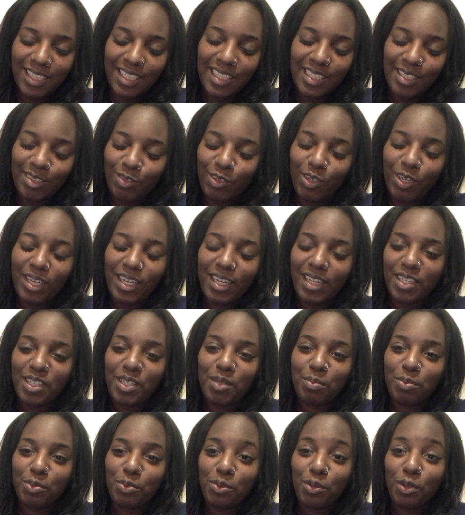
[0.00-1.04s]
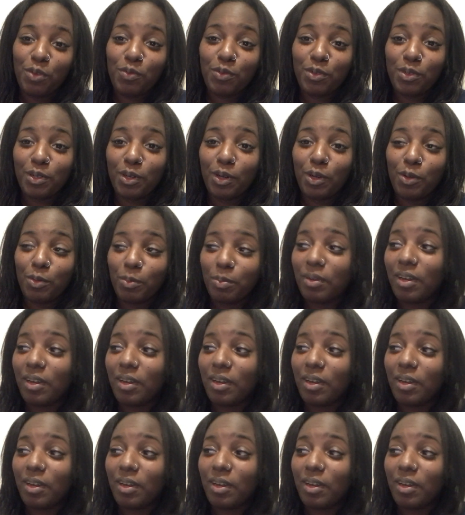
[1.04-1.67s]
he rocketed the ball over the goal.